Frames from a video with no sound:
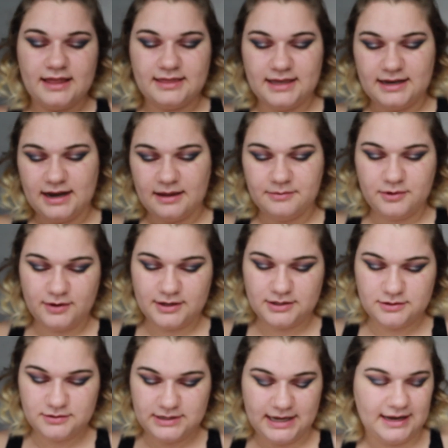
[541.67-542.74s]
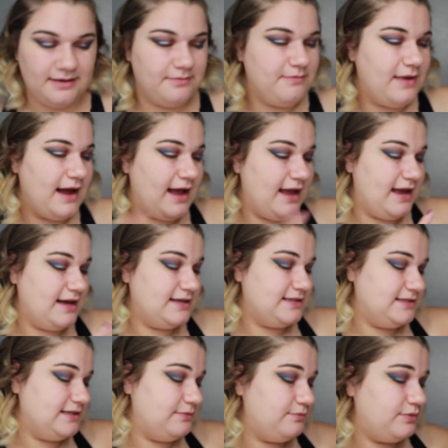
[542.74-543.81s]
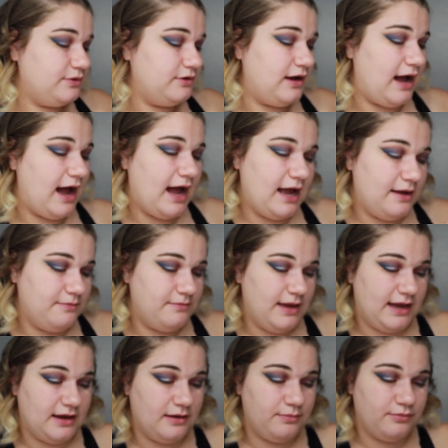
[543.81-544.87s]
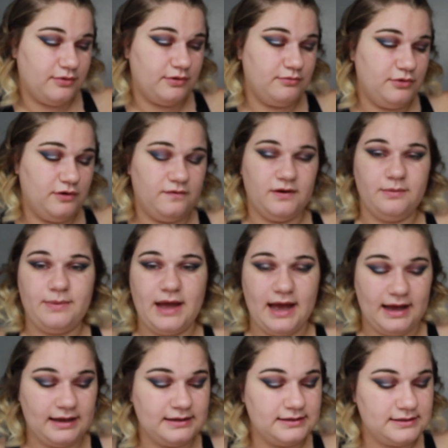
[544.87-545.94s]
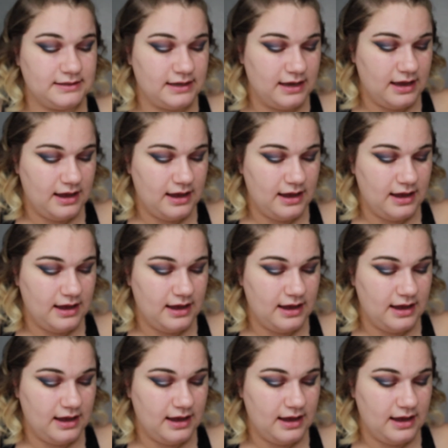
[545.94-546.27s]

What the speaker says: Then I'm going to take my simple eye makeup remover pads.